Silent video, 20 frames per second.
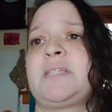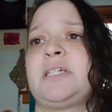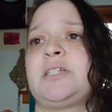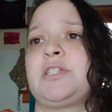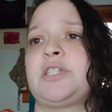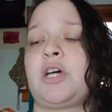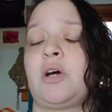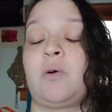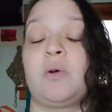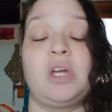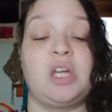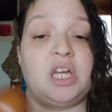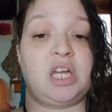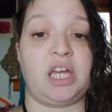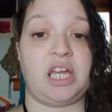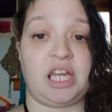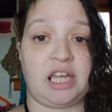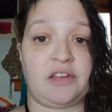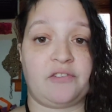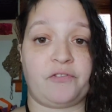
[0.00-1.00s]
So
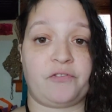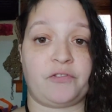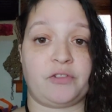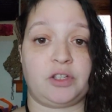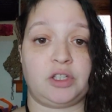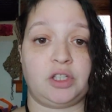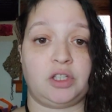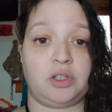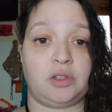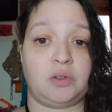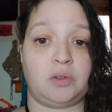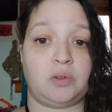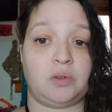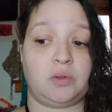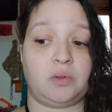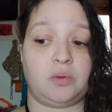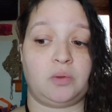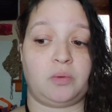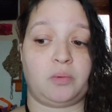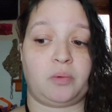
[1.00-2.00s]
if
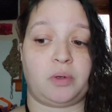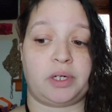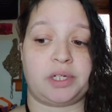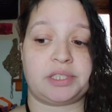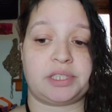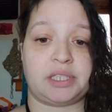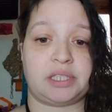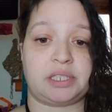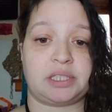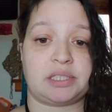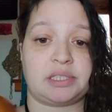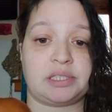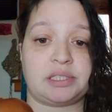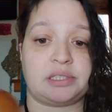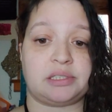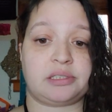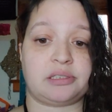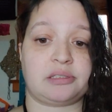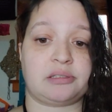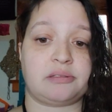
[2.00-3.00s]
you want to see
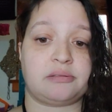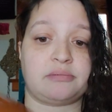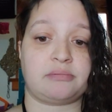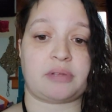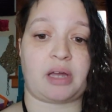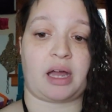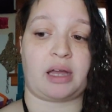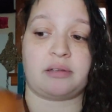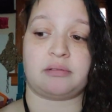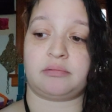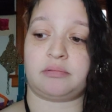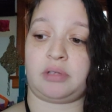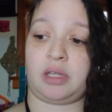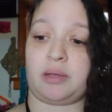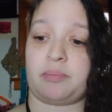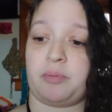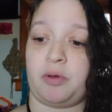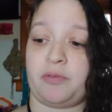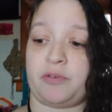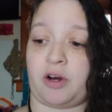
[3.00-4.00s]
this not
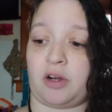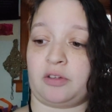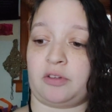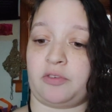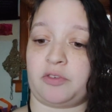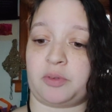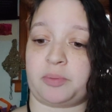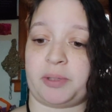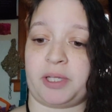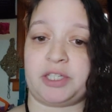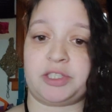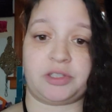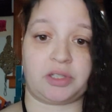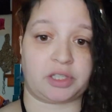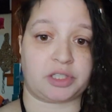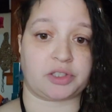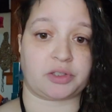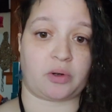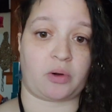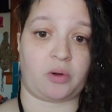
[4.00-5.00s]
like moving all over the place, you
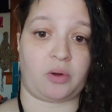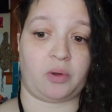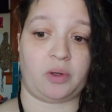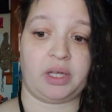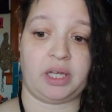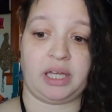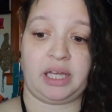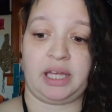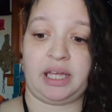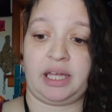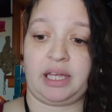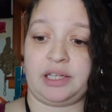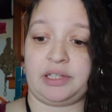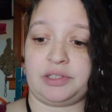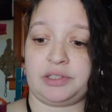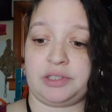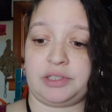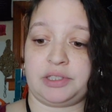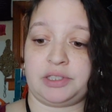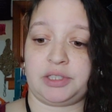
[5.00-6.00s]
can scroll
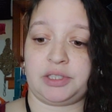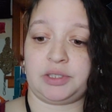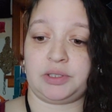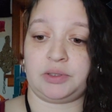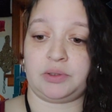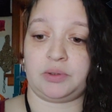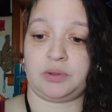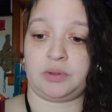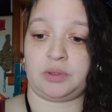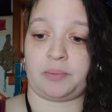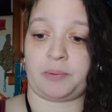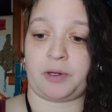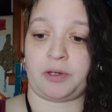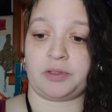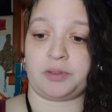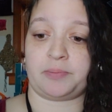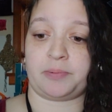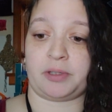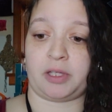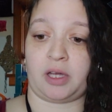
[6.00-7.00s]
into the
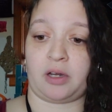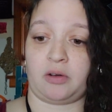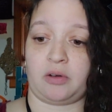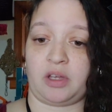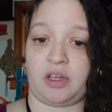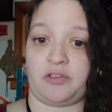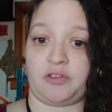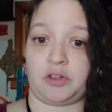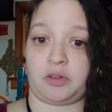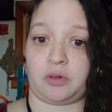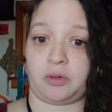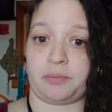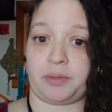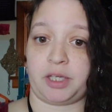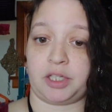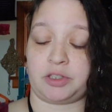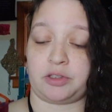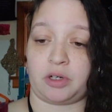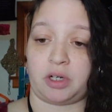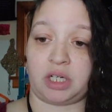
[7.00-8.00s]
post below if you're on
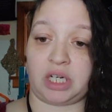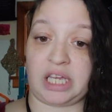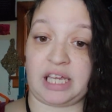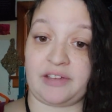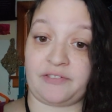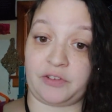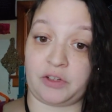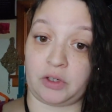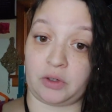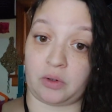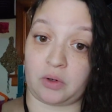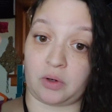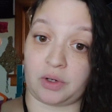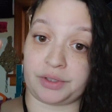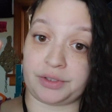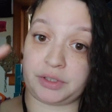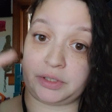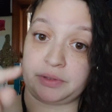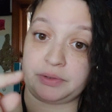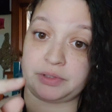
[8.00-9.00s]
Patreon. If you're
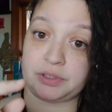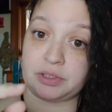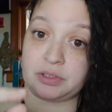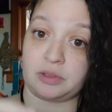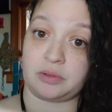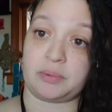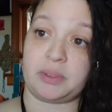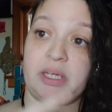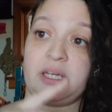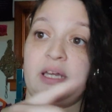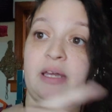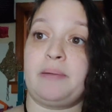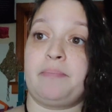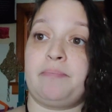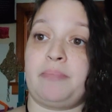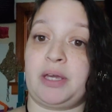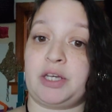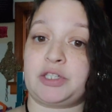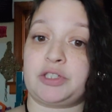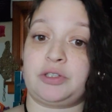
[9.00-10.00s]
on YouTube,
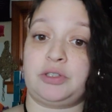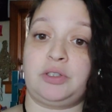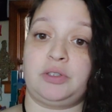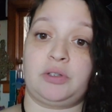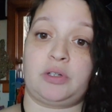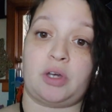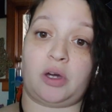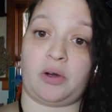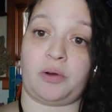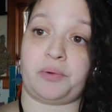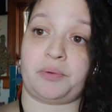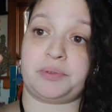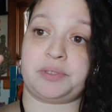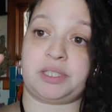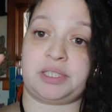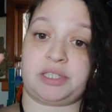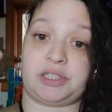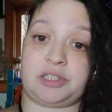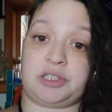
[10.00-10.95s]
make sure you go to the